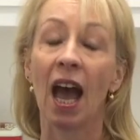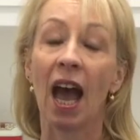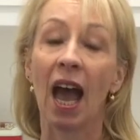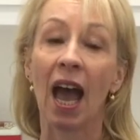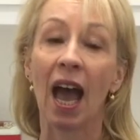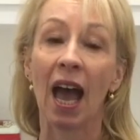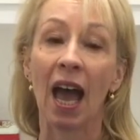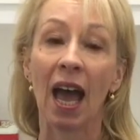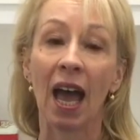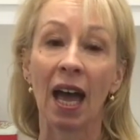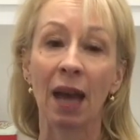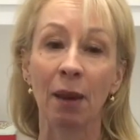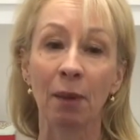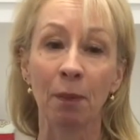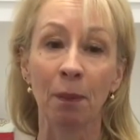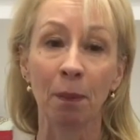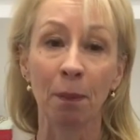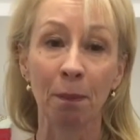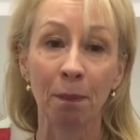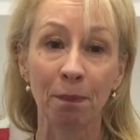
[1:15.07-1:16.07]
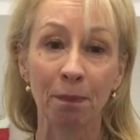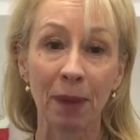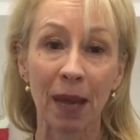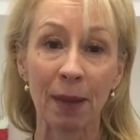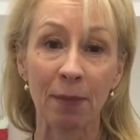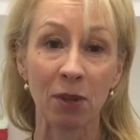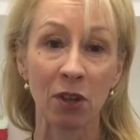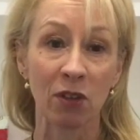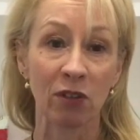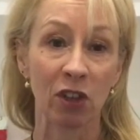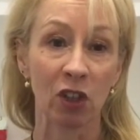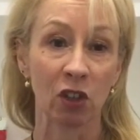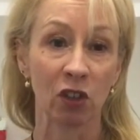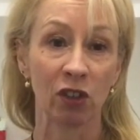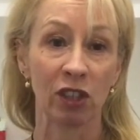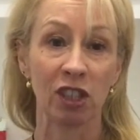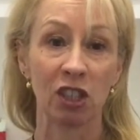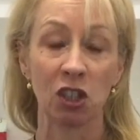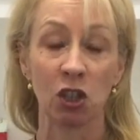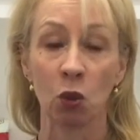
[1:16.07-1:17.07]
and maybe you've
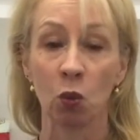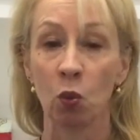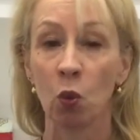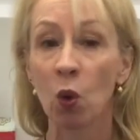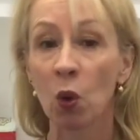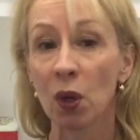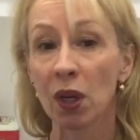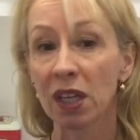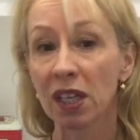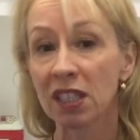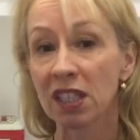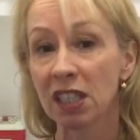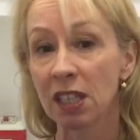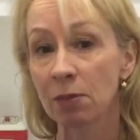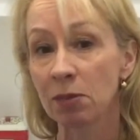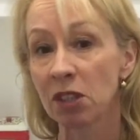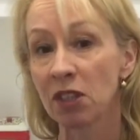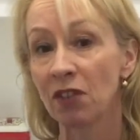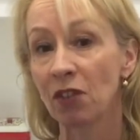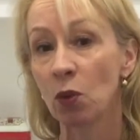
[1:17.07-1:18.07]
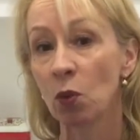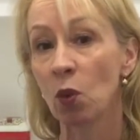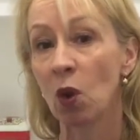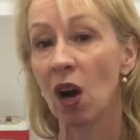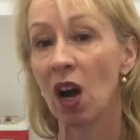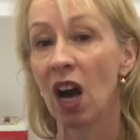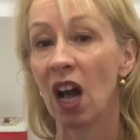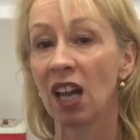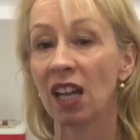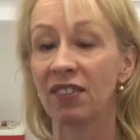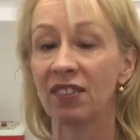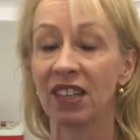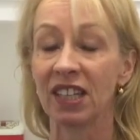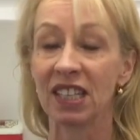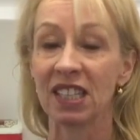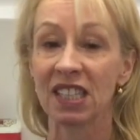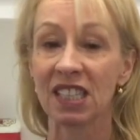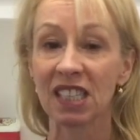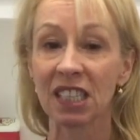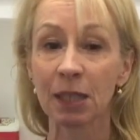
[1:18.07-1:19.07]
increased your water consumption for a while and then
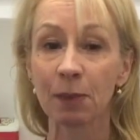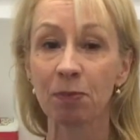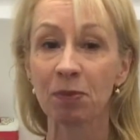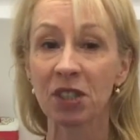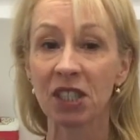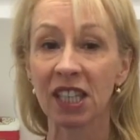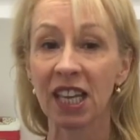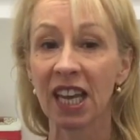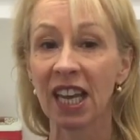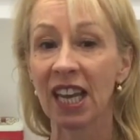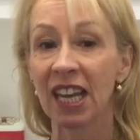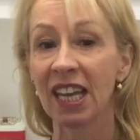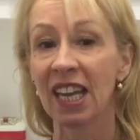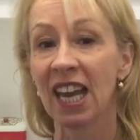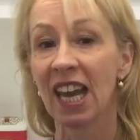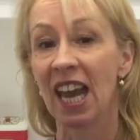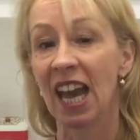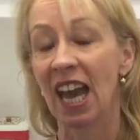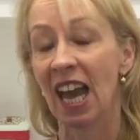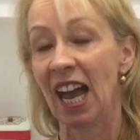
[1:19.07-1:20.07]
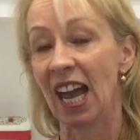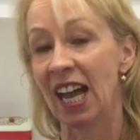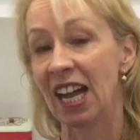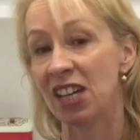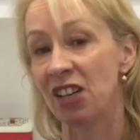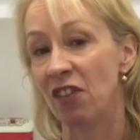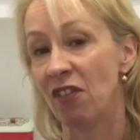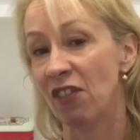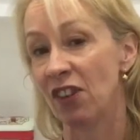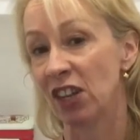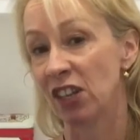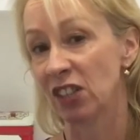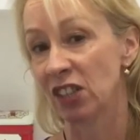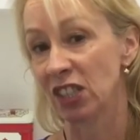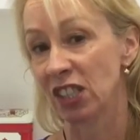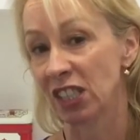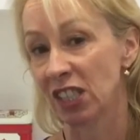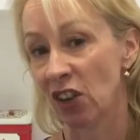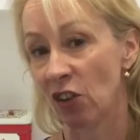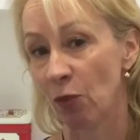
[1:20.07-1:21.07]
it slipped again and you found
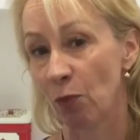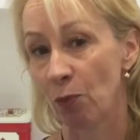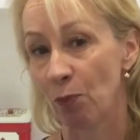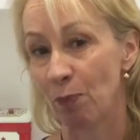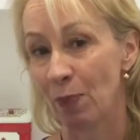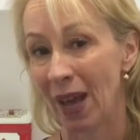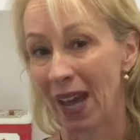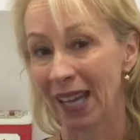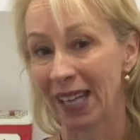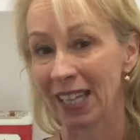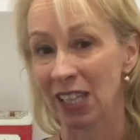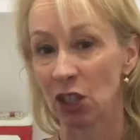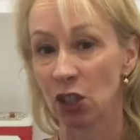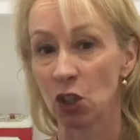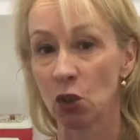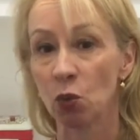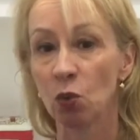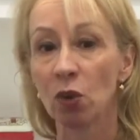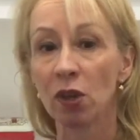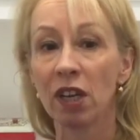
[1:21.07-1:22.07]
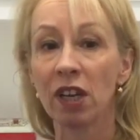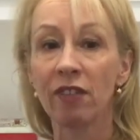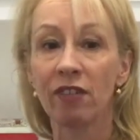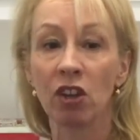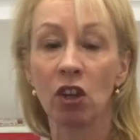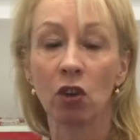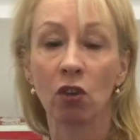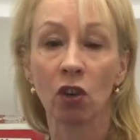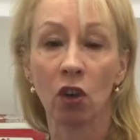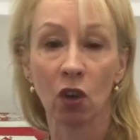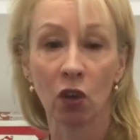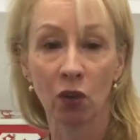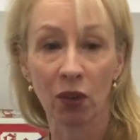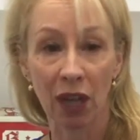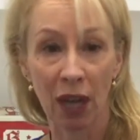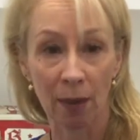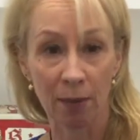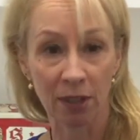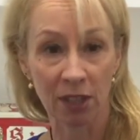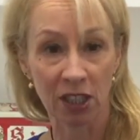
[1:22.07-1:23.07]
yourself back into whatever your old
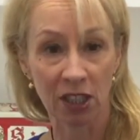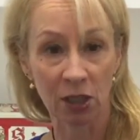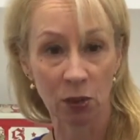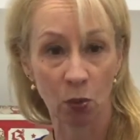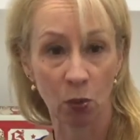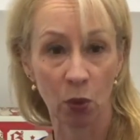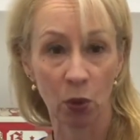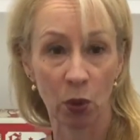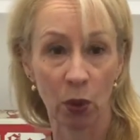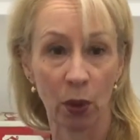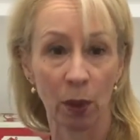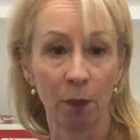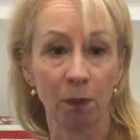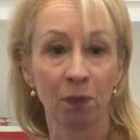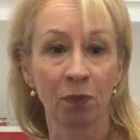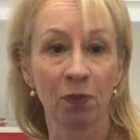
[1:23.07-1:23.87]
habits were.